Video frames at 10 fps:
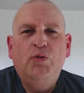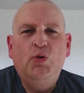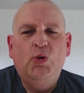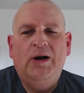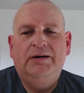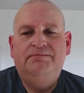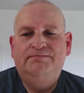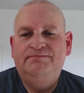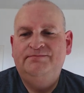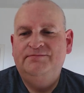Poor.
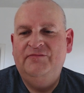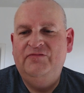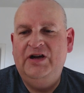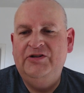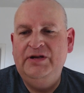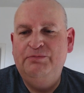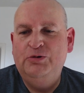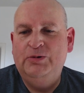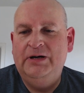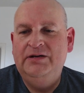Very
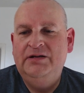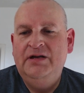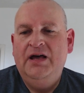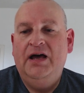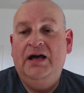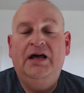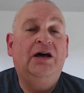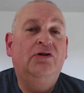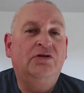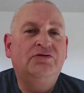poor.
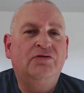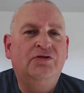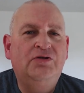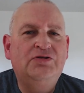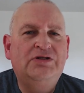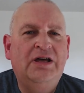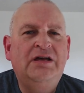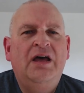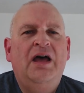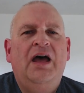And also
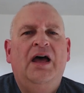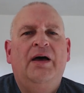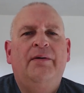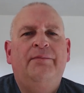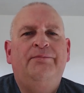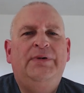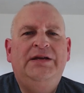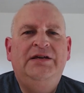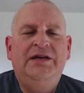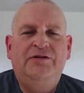Thursday,
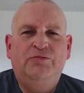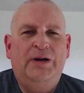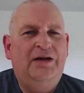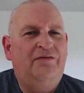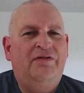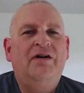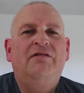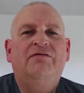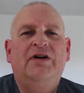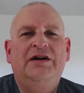mini heatwave.
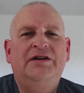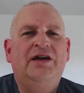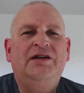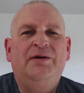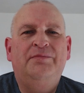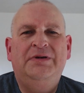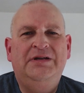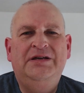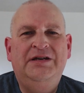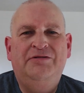Friday,
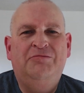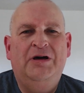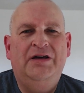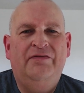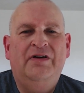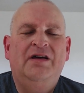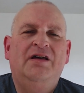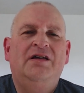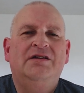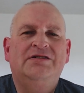mini heatwave.
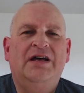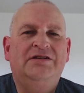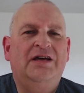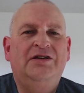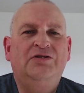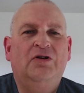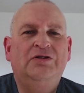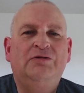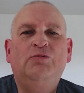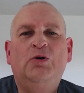Saturday, not
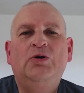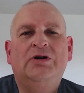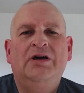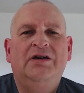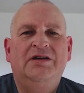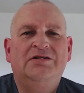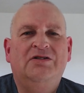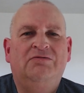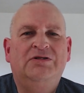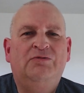in work. It's
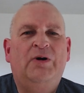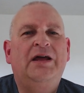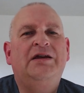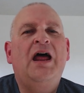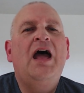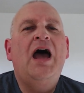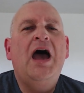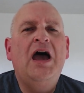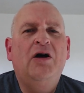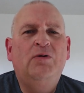going to rain.
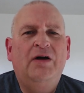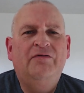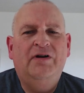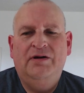However,